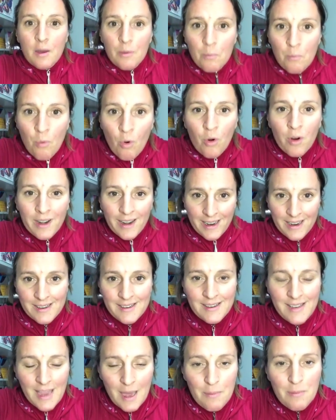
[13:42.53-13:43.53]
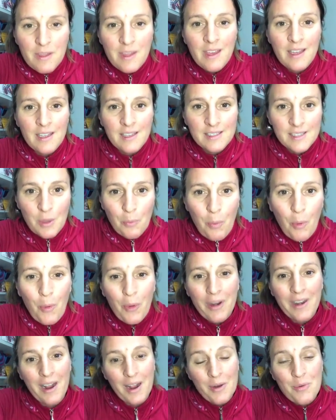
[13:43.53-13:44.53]
more in-depth
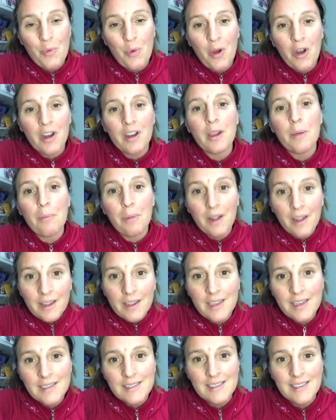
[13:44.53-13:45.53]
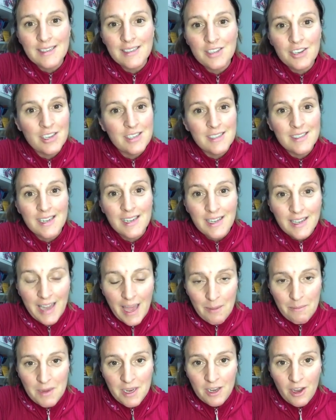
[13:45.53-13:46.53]
support and work, please just
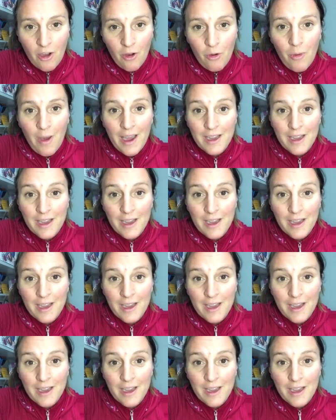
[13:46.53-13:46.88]
let me know.